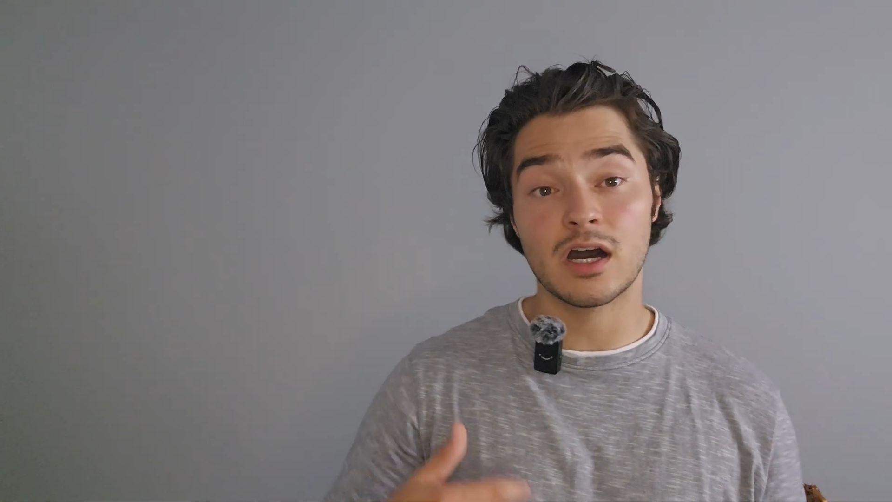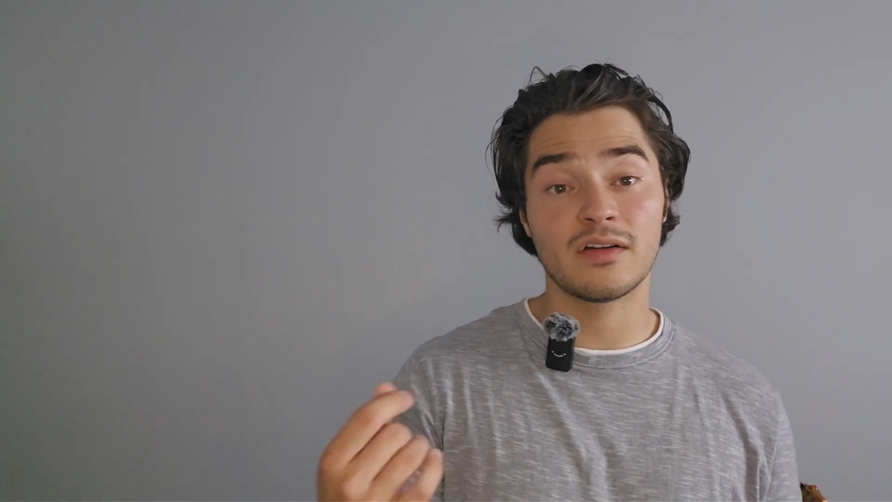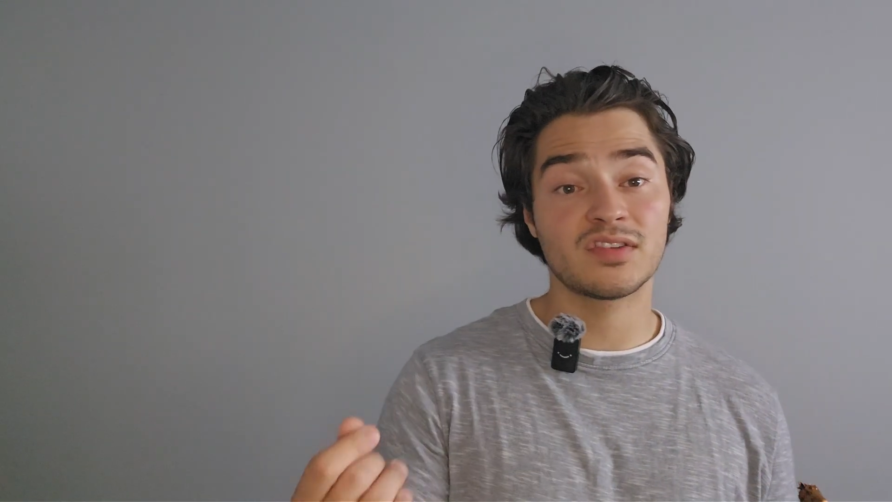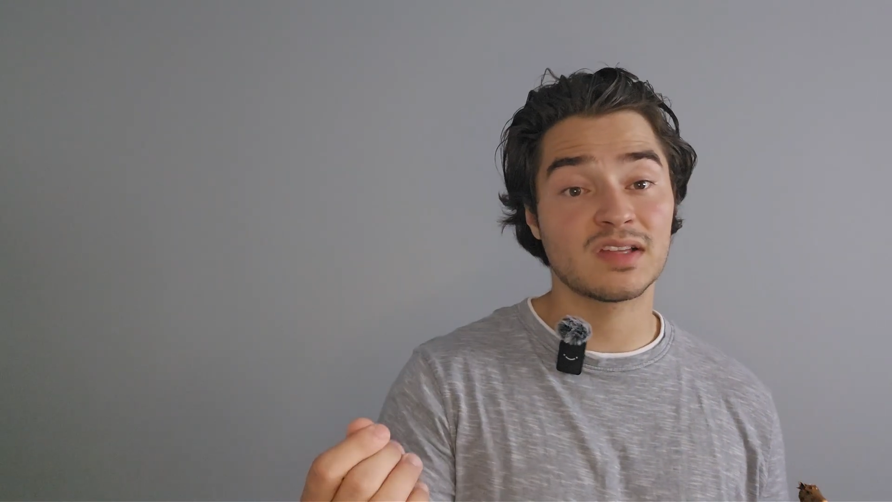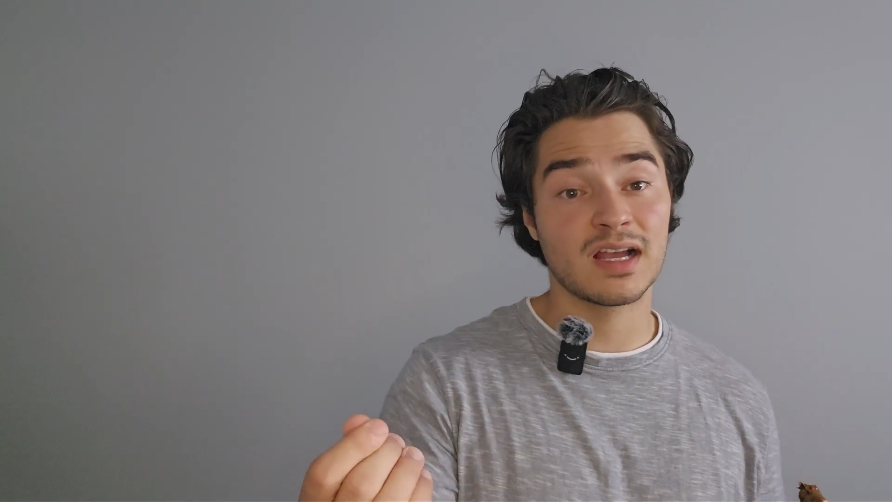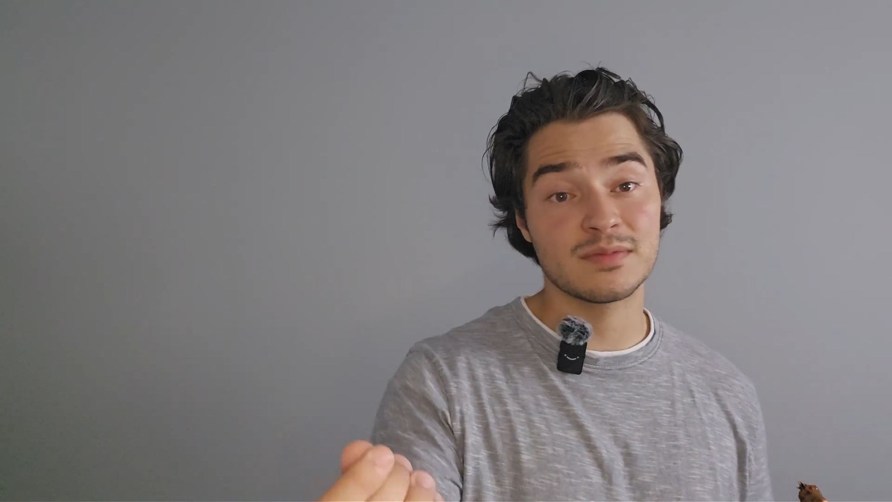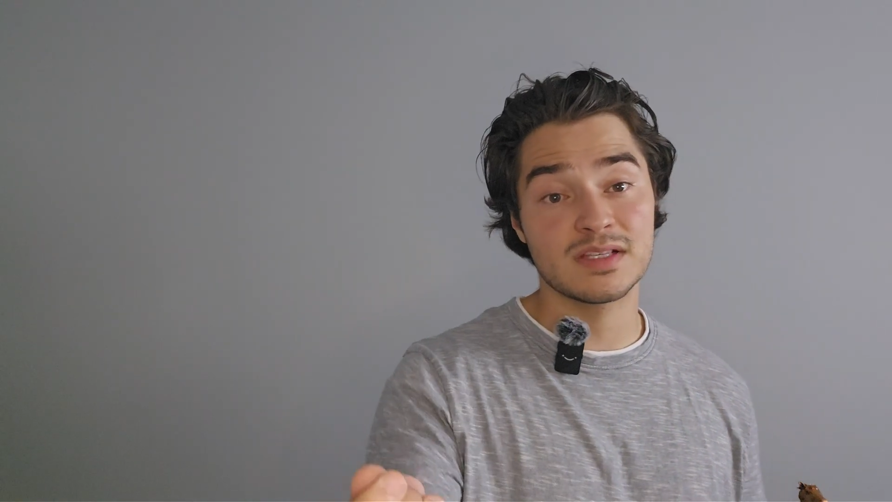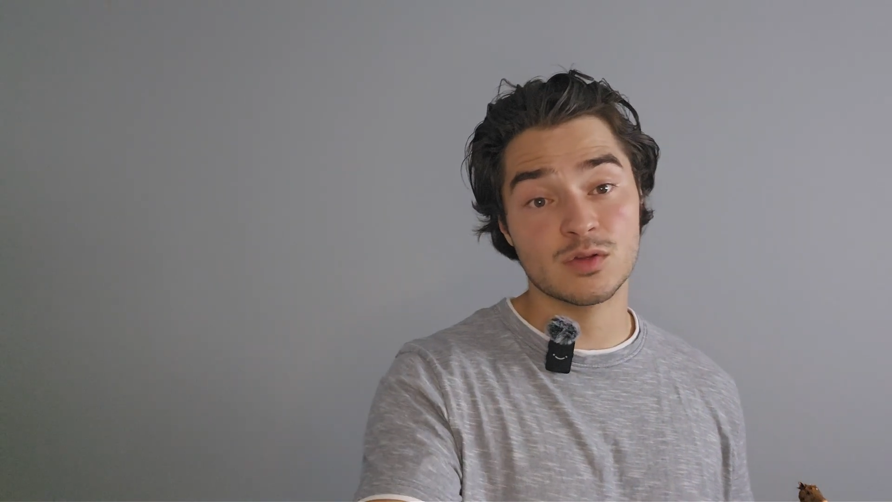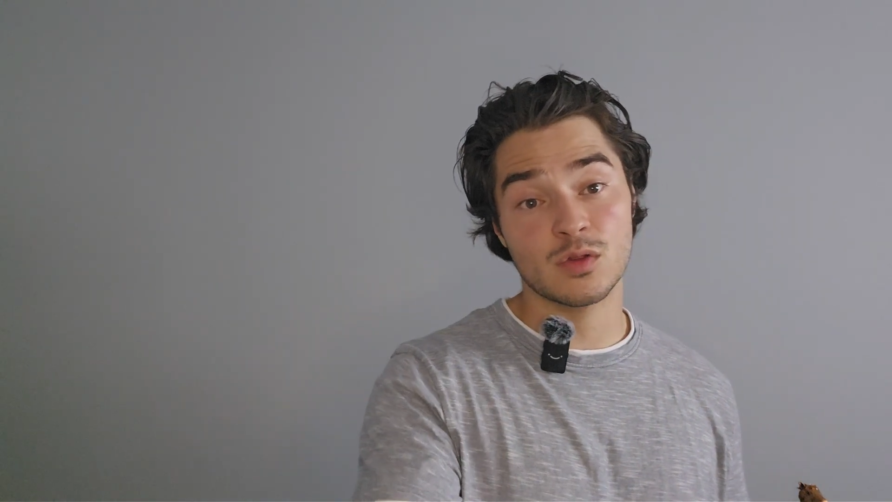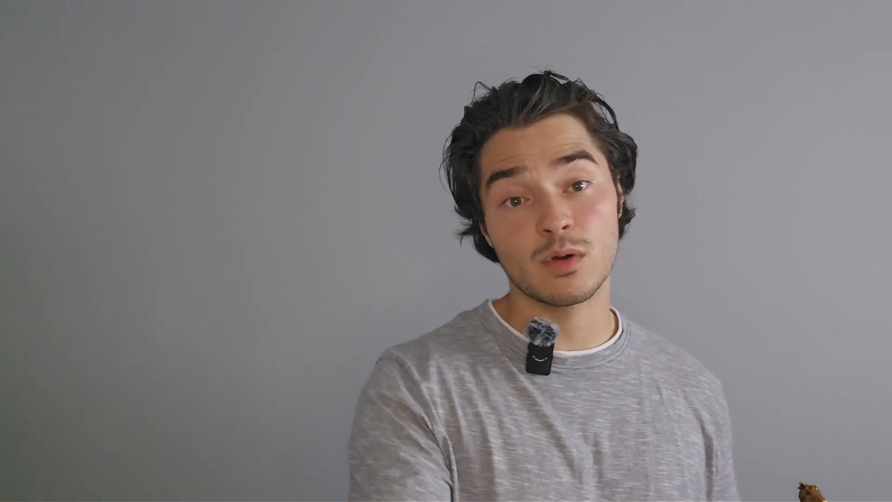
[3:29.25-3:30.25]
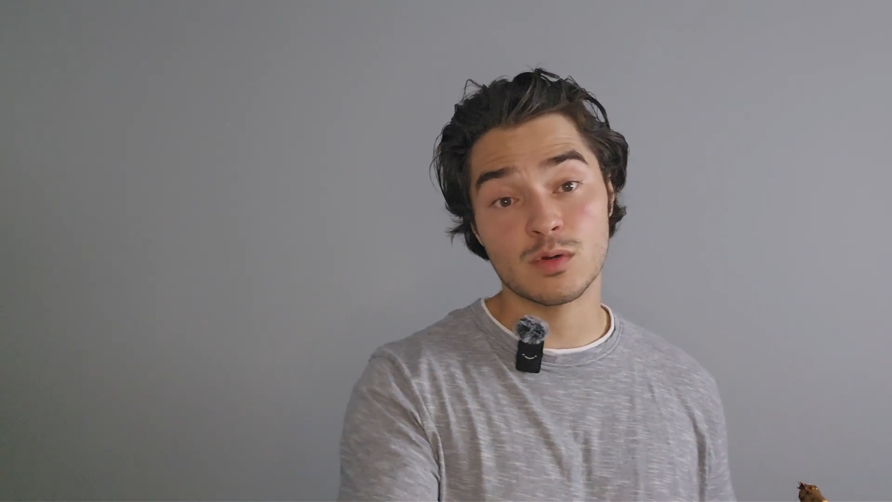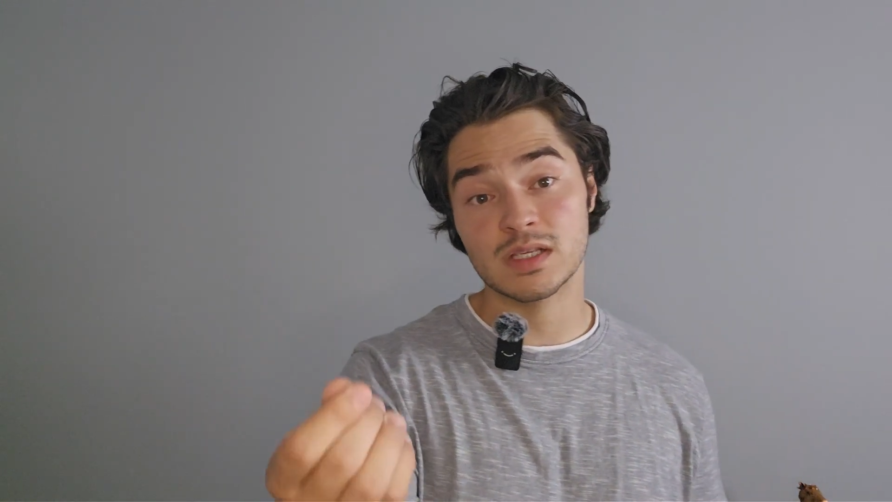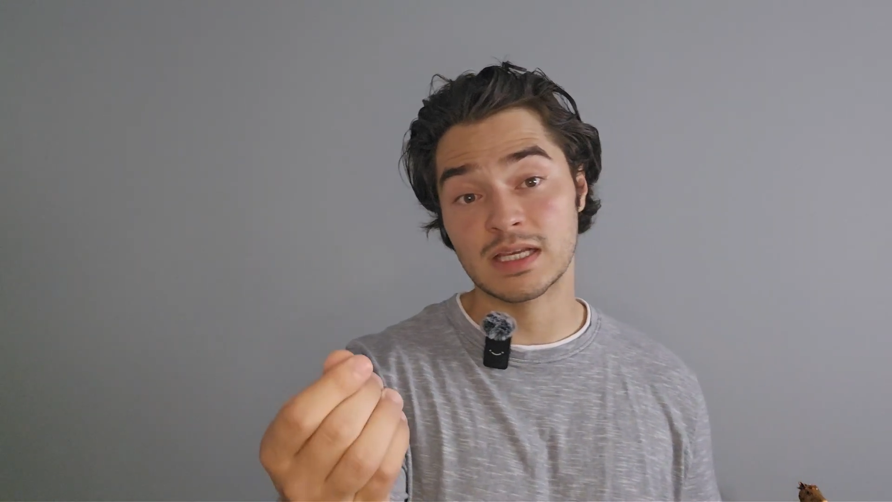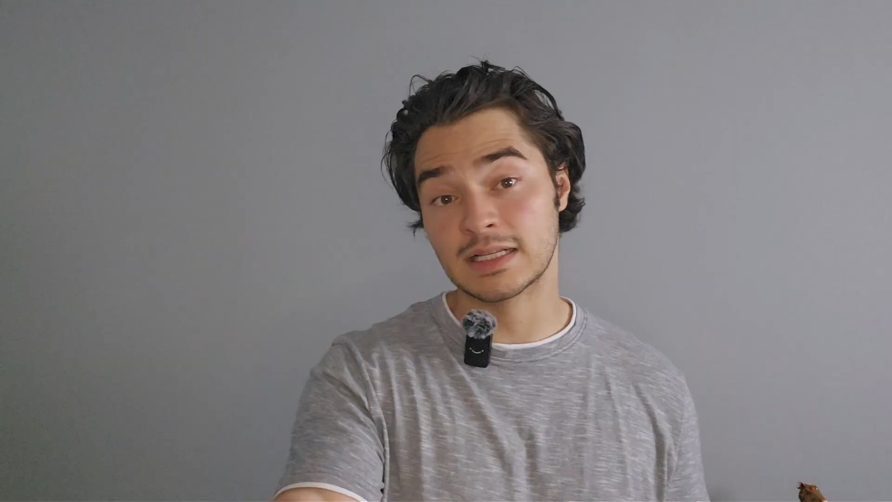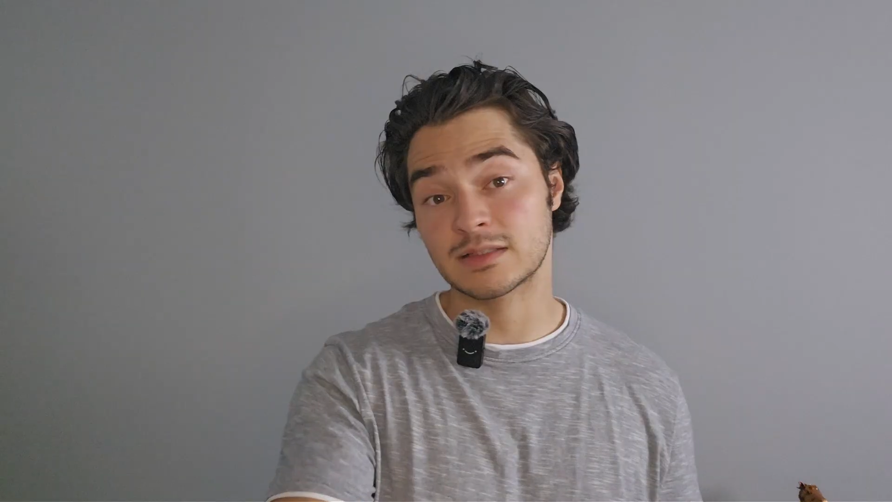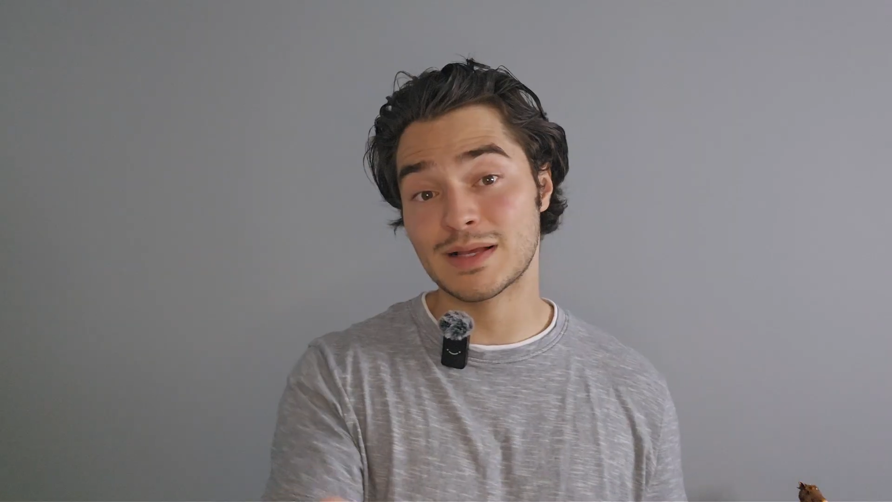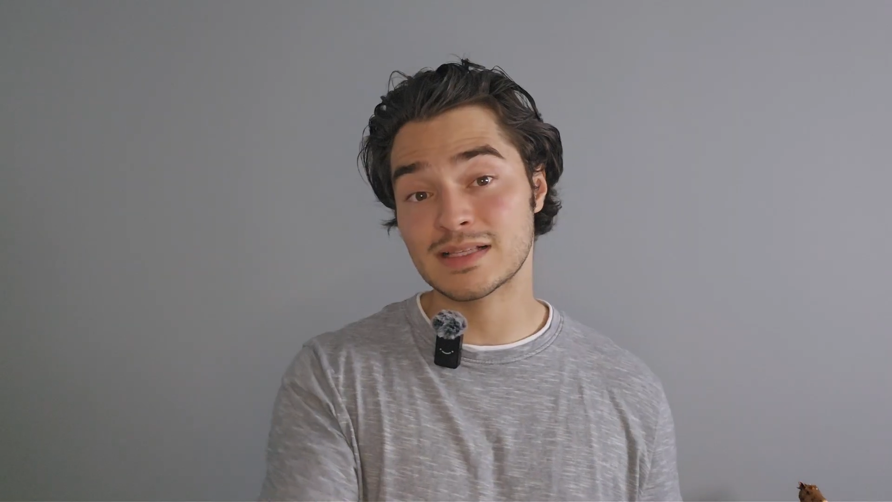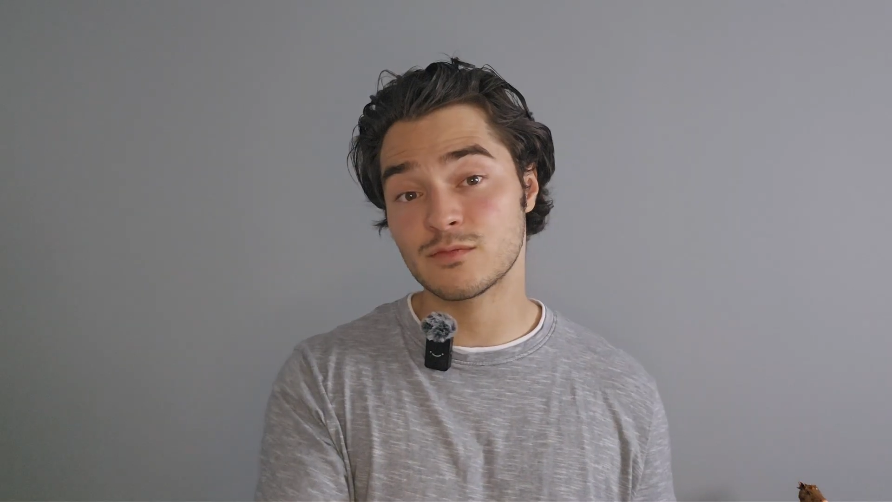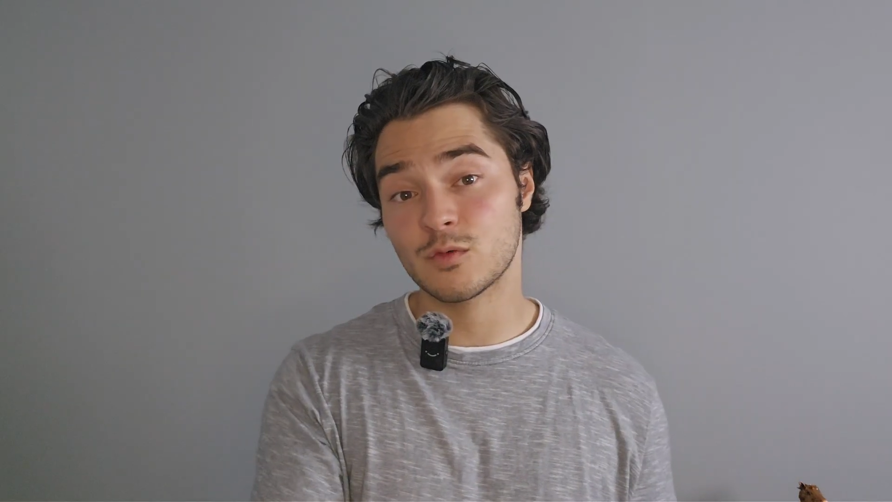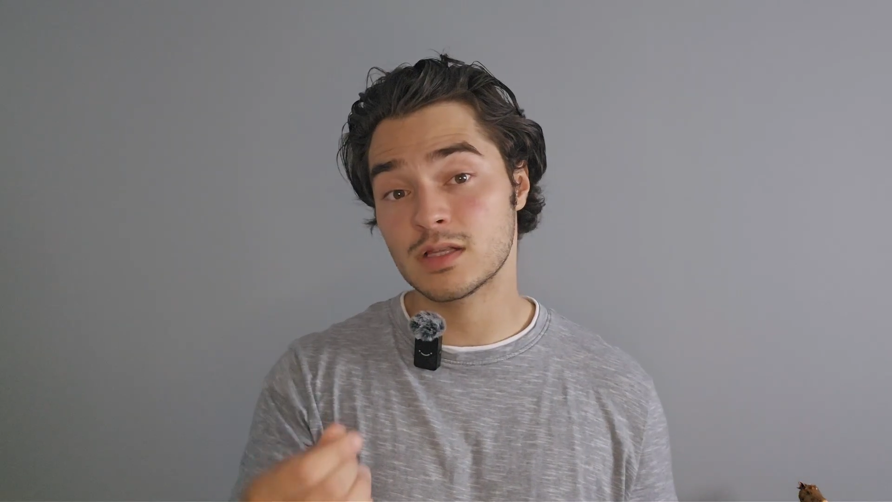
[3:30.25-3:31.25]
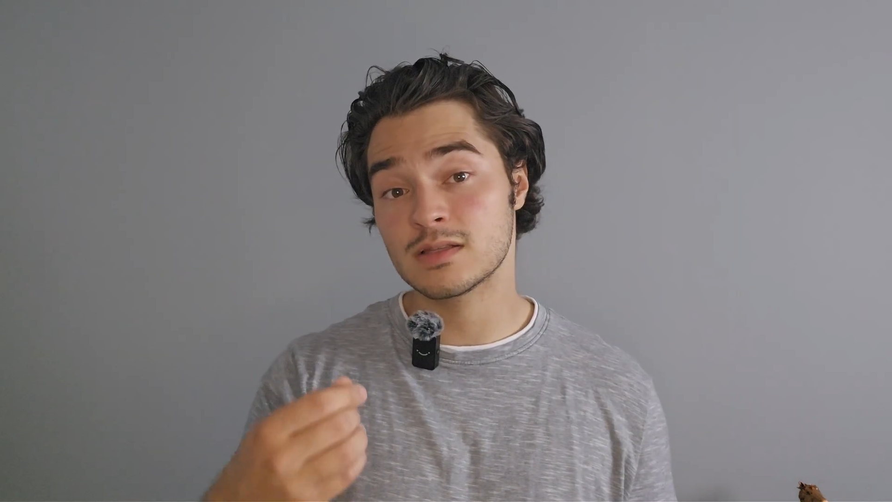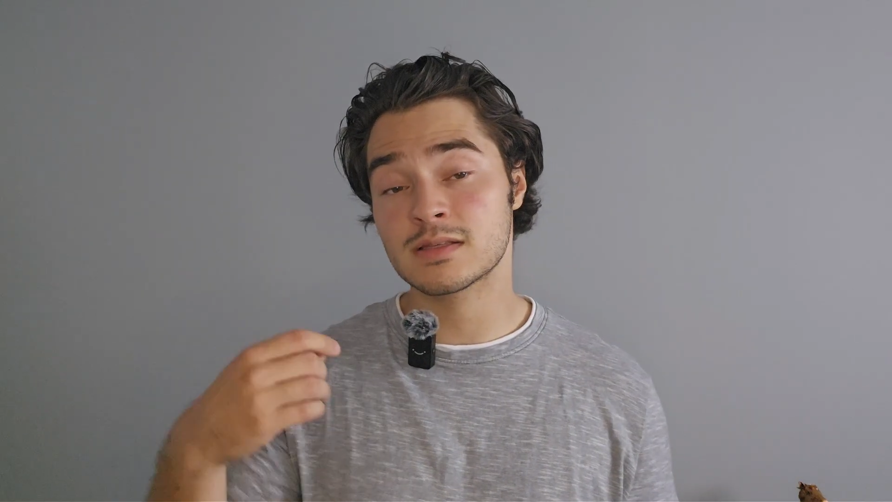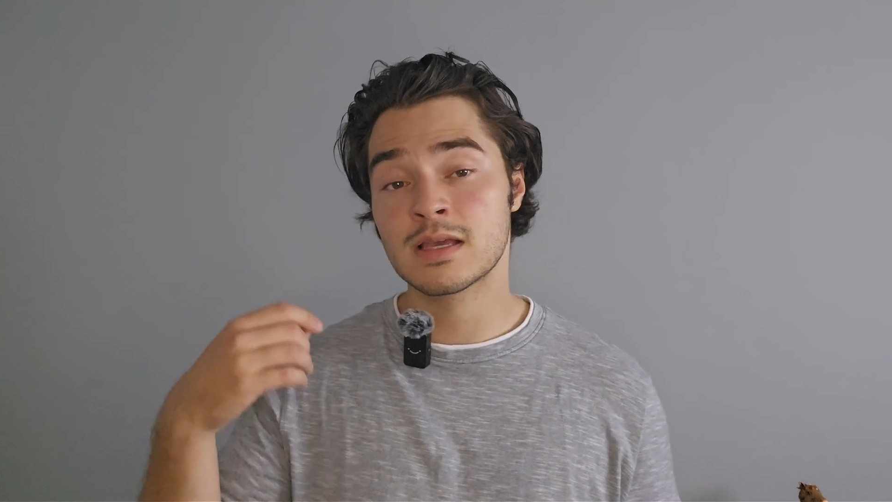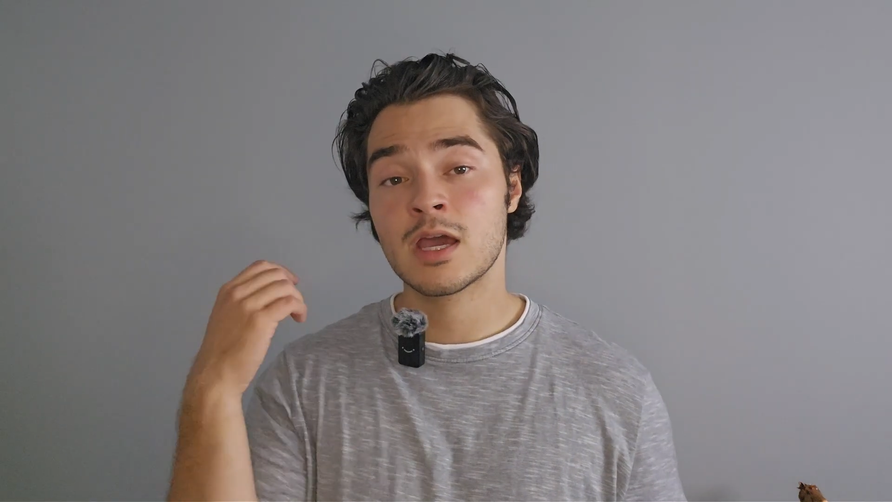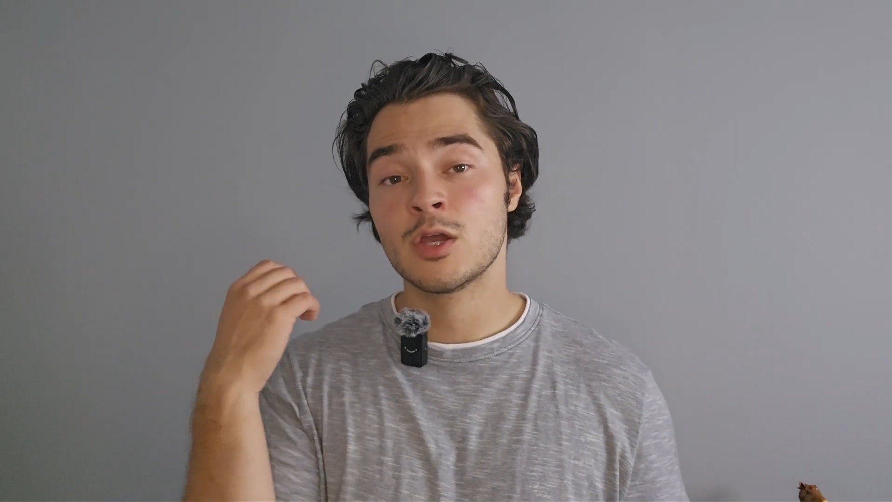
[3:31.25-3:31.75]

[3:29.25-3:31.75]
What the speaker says: oftentimes these are the most inexpensive ones.